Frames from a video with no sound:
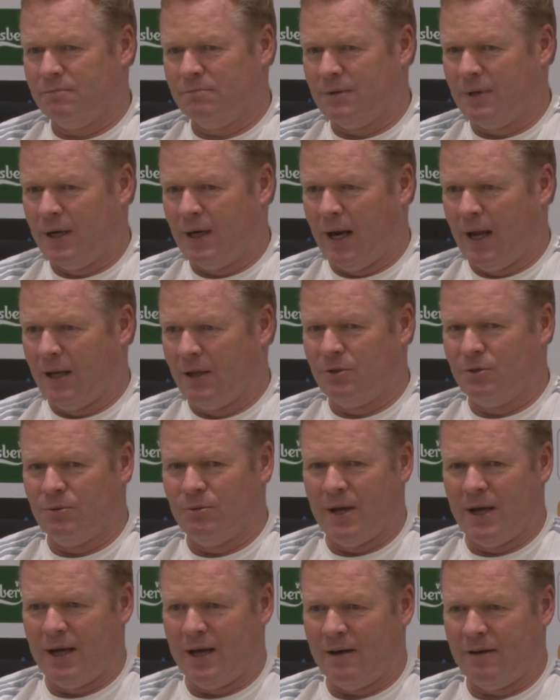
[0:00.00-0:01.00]
I like to
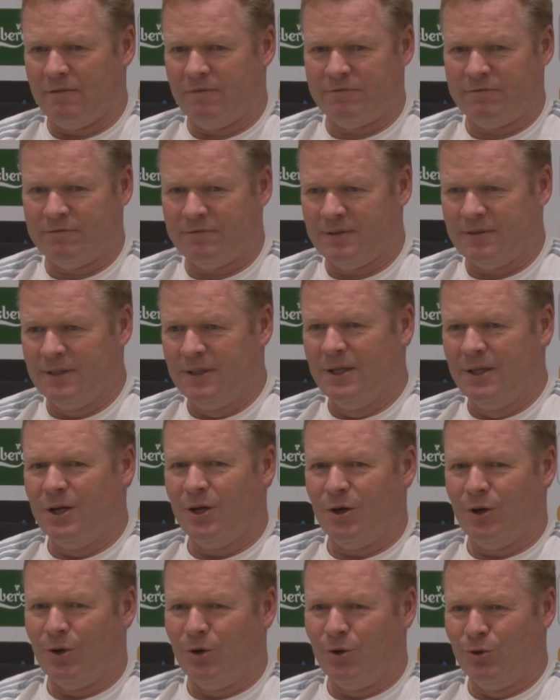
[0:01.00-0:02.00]
have
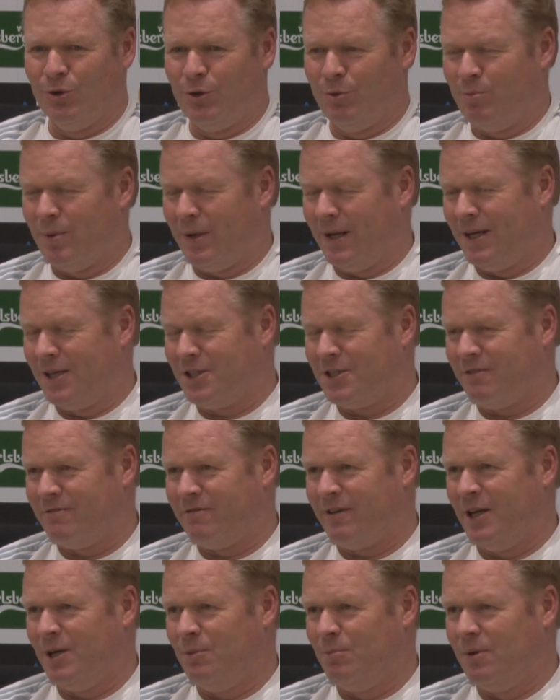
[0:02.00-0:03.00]
all the players
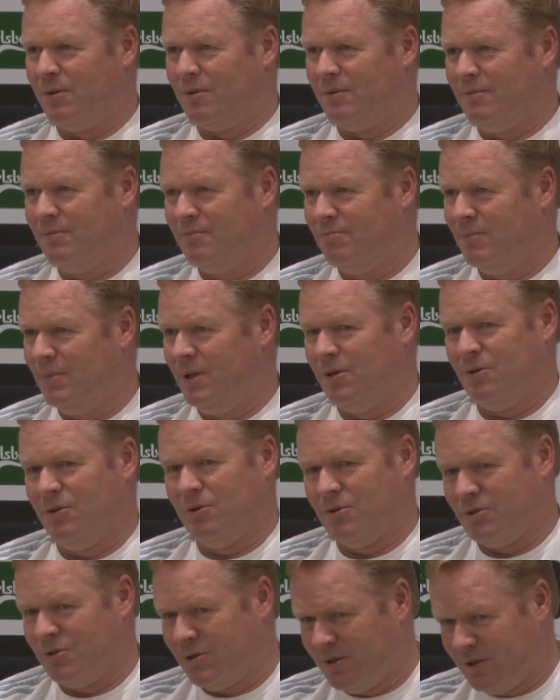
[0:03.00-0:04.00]
available,
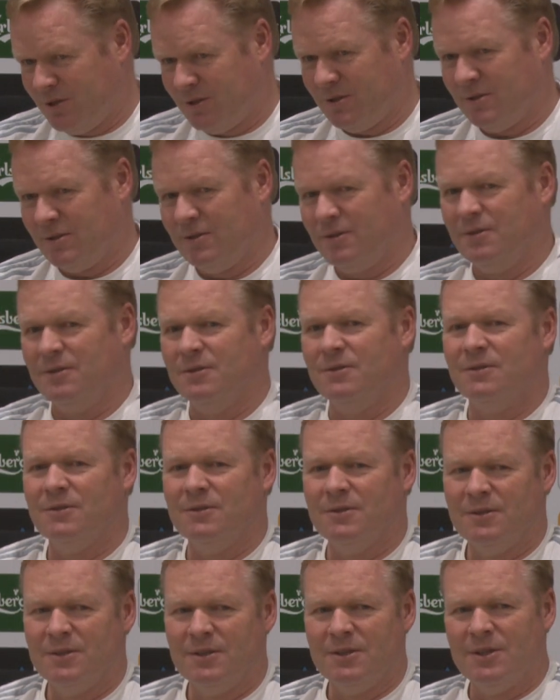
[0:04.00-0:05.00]
because
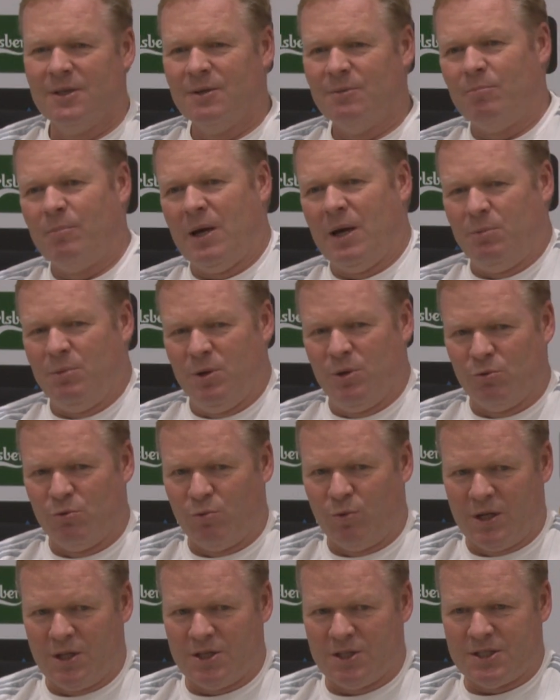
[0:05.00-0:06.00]
maybe on
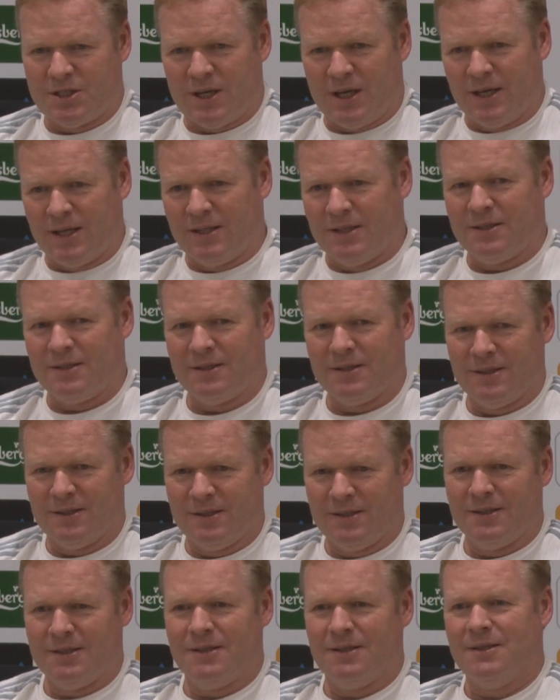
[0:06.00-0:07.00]
one side
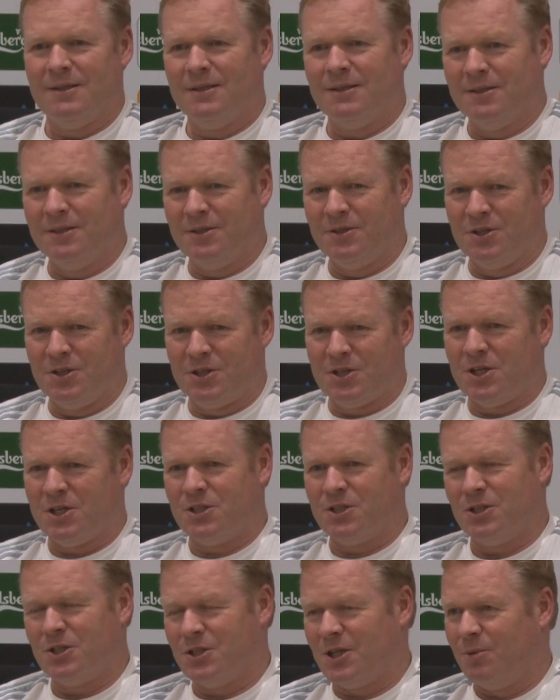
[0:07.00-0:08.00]
the
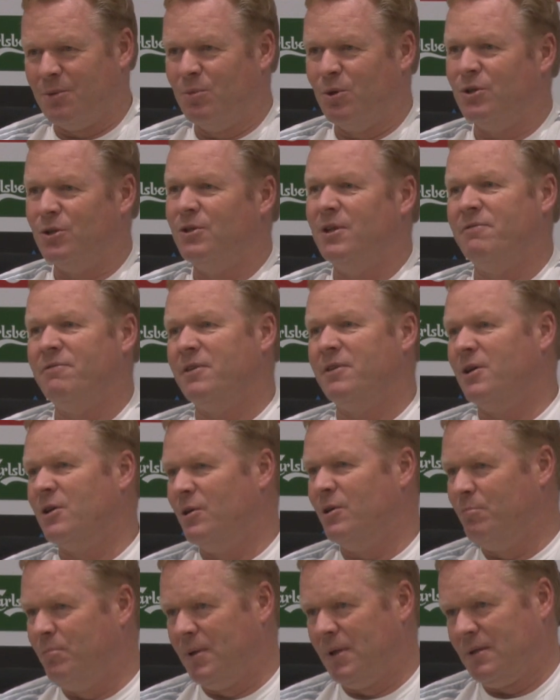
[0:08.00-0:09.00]
decisions are more
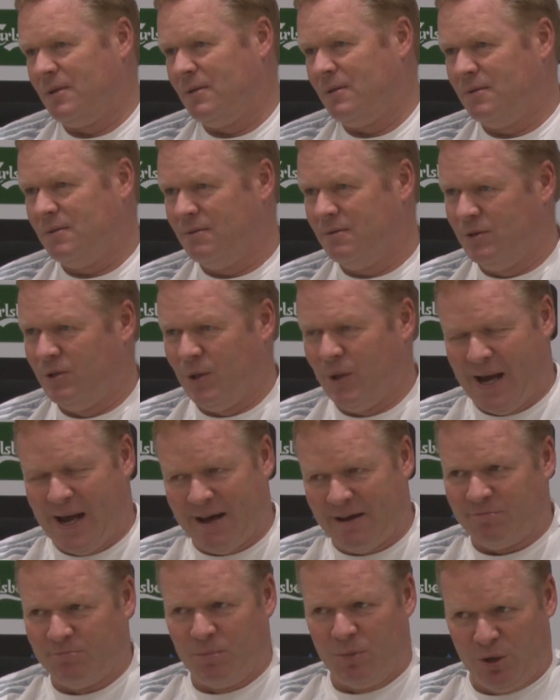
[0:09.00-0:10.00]
difficult, but you
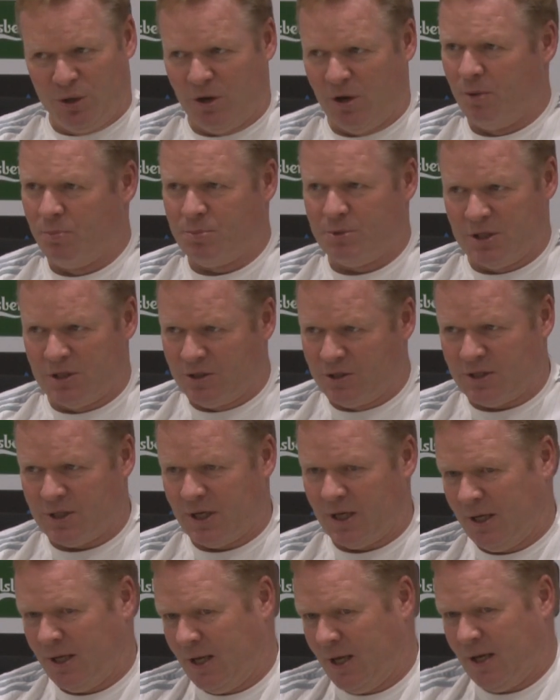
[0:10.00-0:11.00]
have more options.
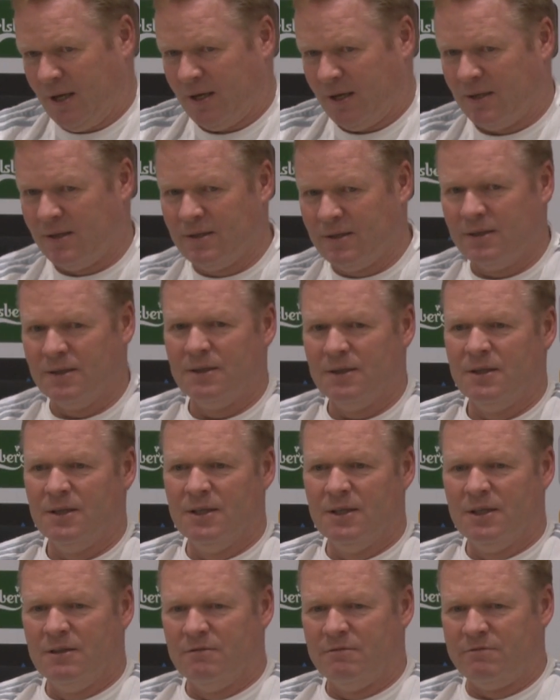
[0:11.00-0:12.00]
And
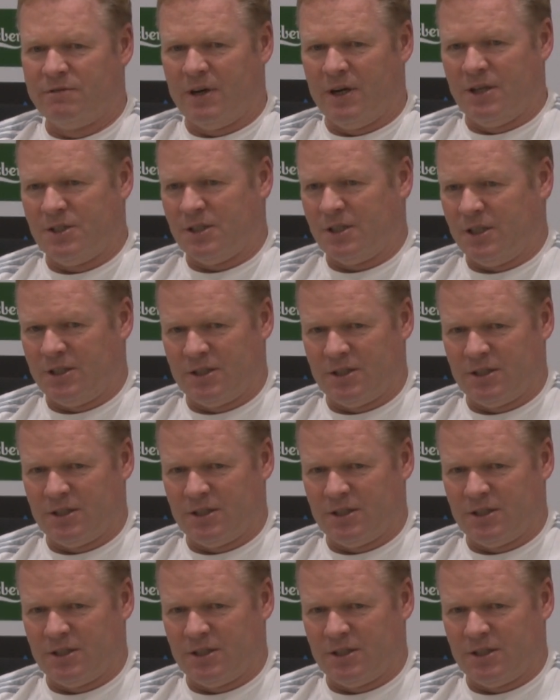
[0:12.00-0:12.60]
Fraser is